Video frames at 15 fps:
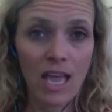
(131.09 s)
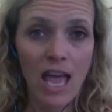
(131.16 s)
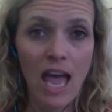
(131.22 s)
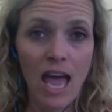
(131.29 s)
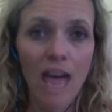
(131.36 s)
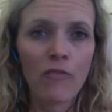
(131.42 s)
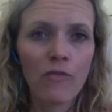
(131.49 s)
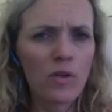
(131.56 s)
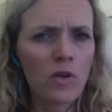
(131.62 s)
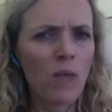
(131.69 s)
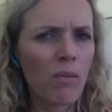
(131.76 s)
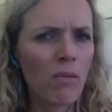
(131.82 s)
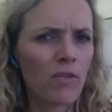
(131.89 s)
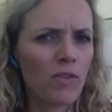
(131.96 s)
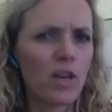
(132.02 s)
And a food web,
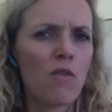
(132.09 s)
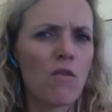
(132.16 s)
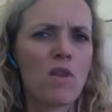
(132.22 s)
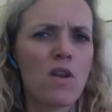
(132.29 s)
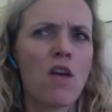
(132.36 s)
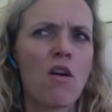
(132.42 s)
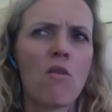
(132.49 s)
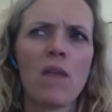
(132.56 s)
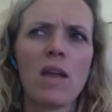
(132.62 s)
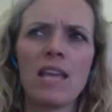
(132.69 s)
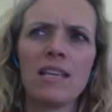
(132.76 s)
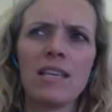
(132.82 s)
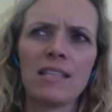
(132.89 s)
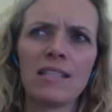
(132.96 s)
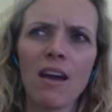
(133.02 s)
if you don't know,
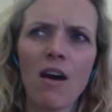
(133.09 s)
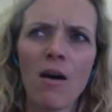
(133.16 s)
is